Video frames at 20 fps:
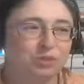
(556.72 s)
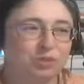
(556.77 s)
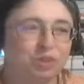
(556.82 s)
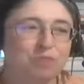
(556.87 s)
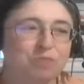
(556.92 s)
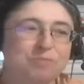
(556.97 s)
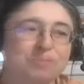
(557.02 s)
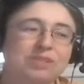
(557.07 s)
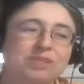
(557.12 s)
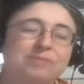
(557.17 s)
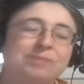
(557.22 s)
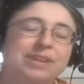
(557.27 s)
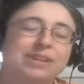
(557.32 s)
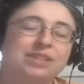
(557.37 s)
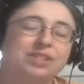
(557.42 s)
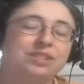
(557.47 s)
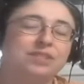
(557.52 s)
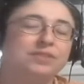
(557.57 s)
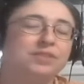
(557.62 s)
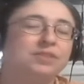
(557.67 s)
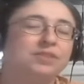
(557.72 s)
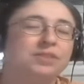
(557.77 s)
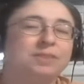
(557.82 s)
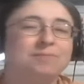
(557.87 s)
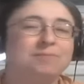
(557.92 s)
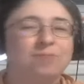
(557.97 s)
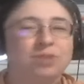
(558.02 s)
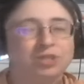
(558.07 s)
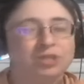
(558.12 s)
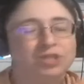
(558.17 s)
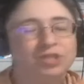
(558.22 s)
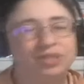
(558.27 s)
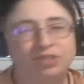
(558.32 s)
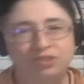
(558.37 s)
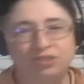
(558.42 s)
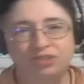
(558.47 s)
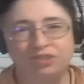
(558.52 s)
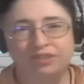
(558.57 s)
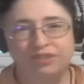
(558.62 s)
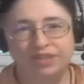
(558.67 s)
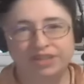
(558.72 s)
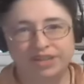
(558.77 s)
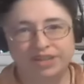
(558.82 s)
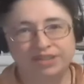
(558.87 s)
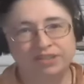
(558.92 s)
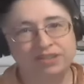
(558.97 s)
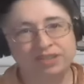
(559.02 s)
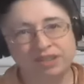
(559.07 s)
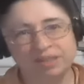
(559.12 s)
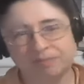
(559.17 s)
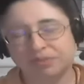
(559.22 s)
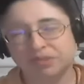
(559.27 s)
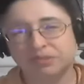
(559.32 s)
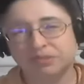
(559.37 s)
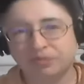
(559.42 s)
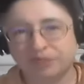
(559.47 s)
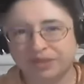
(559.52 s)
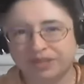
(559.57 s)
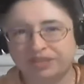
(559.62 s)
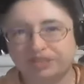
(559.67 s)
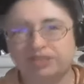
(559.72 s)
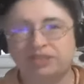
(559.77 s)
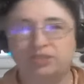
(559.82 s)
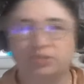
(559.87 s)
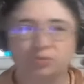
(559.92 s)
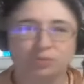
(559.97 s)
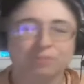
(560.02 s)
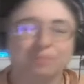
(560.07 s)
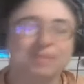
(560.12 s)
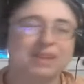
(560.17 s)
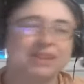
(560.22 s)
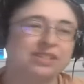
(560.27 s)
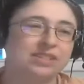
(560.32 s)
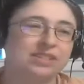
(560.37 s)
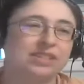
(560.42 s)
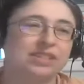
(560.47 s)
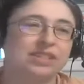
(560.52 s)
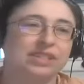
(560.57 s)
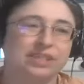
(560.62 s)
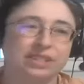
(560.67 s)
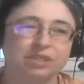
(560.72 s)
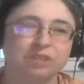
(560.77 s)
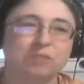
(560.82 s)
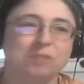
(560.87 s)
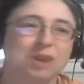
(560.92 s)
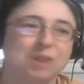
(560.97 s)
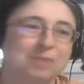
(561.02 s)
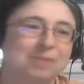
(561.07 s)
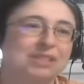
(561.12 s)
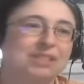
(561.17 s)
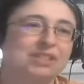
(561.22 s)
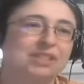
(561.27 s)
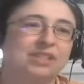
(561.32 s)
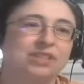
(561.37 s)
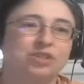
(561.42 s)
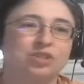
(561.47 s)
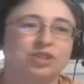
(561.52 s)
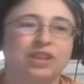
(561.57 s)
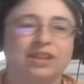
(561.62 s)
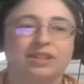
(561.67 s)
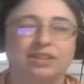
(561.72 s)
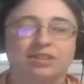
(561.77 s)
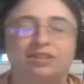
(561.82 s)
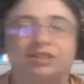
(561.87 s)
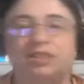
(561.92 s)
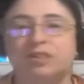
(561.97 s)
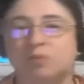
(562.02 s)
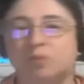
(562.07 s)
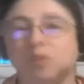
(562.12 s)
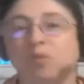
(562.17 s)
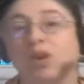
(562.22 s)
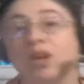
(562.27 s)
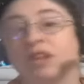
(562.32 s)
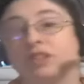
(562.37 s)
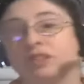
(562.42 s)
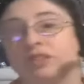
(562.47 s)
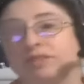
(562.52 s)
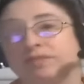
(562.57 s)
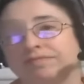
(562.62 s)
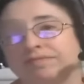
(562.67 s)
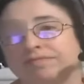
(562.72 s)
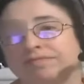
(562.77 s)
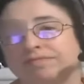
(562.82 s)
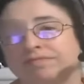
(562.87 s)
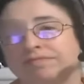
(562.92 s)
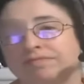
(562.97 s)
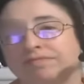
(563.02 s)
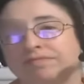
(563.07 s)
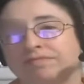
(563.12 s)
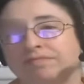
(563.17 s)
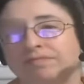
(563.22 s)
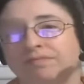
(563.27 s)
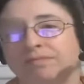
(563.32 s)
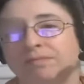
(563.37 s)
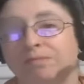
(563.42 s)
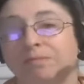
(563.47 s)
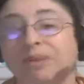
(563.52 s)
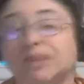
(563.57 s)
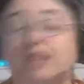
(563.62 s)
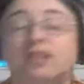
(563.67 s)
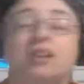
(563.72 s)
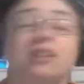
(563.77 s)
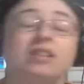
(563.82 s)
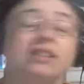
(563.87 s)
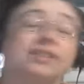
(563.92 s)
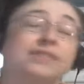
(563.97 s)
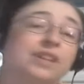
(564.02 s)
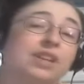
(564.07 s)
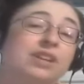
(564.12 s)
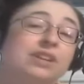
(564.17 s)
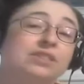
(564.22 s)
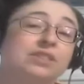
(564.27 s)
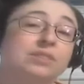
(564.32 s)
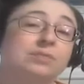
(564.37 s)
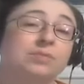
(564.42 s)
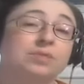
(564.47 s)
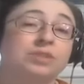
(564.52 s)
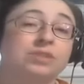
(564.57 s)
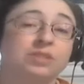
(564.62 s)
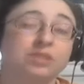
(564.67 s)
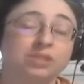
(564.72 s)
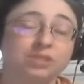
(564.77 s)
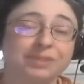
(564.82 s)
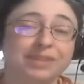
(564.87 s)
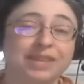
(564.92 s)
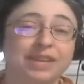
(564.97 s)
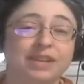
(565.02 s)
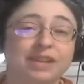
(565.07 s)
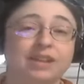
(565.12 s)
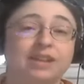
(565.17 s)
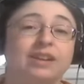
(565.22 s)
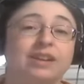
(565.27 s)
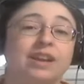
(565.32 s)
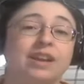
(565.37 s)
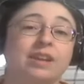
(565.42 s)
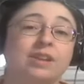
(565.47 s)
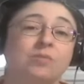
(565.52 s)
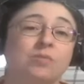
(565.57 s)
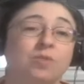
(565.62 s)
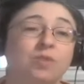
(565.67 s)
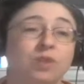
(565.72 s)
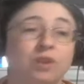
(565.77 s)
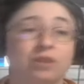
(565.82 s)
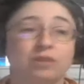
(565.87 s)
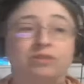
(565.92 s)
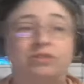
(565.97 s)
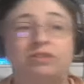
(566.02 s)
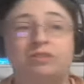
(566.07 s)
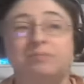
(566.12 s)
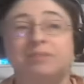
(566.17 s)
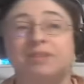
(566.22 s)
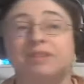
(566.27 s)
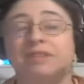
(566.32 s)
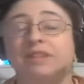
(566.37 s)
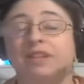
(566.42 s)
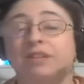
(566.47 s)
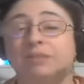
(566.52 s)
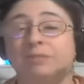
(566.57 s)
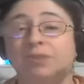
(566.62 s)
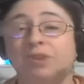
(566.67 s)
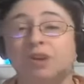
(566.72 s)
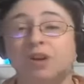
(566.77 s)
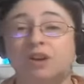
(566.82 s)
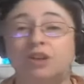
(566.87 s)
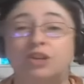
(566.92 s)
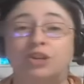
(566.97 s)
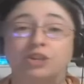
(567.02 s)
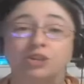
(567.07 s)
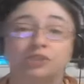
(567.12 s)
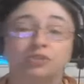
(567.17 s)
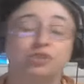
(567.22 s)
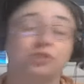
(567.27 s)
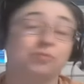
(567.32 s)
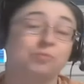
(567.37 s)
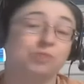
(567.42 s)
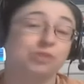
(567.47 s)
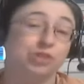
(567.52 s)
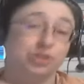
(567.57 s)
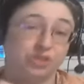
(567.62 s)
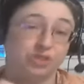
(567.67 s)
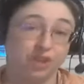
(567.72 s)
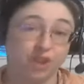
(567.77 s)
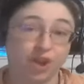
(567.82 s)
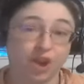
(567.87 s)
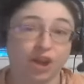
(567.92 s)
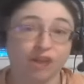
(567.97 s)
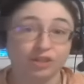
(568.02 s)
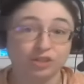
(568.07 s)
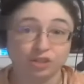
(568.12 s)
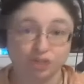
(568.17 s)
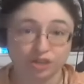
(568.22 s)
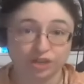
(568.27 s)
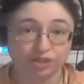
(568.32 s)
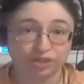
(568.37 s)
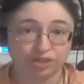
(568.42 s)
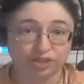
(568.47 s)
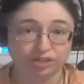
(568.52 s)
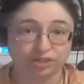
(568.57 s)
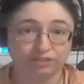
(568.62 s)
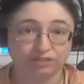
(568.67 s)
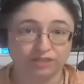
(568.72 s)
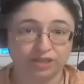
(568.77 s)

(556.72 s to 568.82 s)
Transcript: don't be surprised if you see more changes over the next couple of weeks, as we're basically experimenting and trying to see what works. But all of the content will still be there, and it will all still be available on our YouTube, which is not changing.